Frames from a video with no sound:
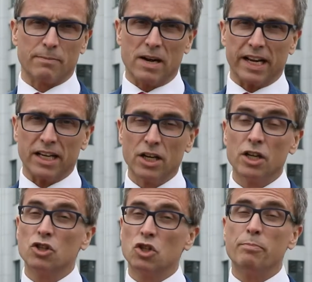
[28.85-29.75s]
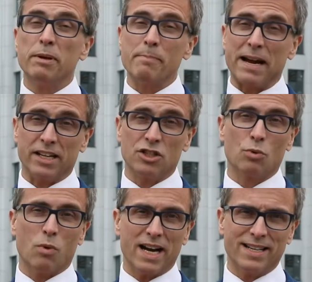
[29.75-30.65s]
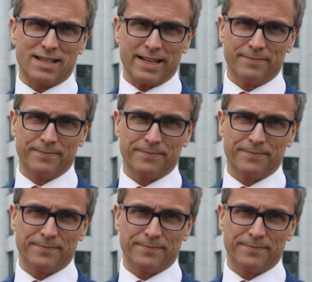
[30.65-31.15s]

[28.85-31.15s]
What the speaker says: of money should be managed wisely.